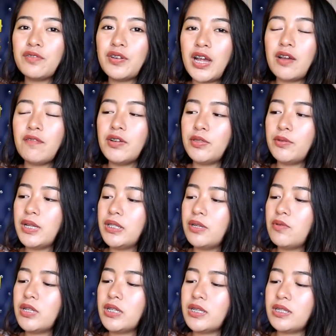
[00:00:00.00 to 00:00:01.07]
to Forever
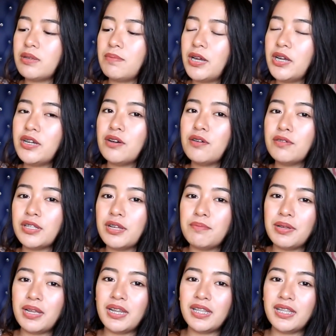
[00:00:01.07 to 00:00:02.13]
21 kasi meron akong
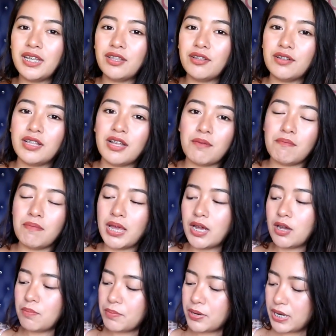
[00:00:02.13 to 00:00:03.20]
nabili dito na
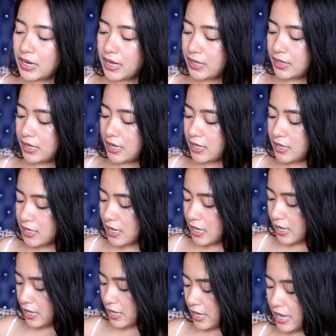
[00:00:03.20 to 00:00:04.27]
makeup related
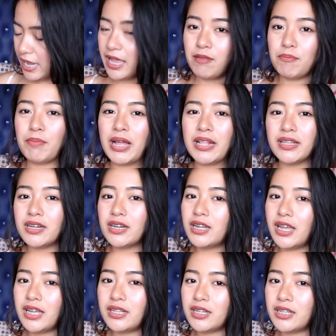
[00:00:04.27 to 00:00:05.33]
and
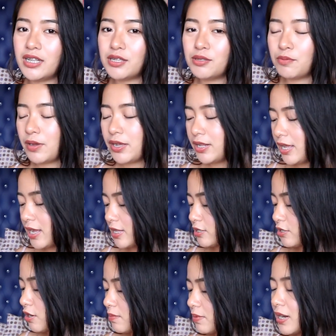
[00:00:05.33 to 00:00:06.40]
Panda related as well.
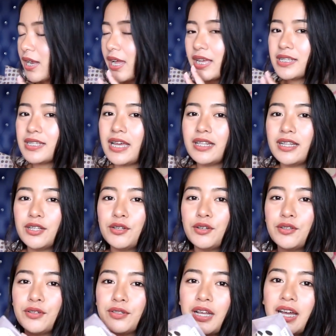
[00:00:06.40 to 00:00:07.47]
And sobrang excited
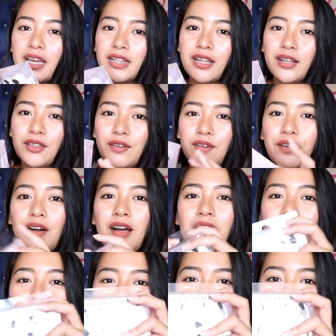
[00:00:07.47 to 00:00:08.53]
ko nung nakita to.
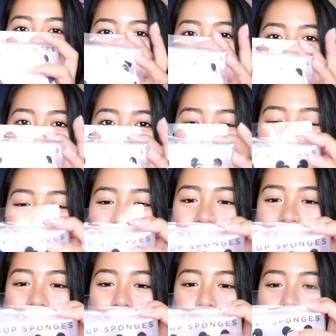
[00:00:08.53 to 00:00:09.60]
This
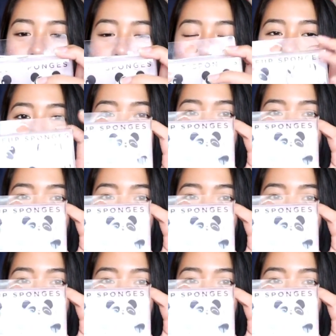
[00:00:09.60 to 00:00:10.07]
is their makeup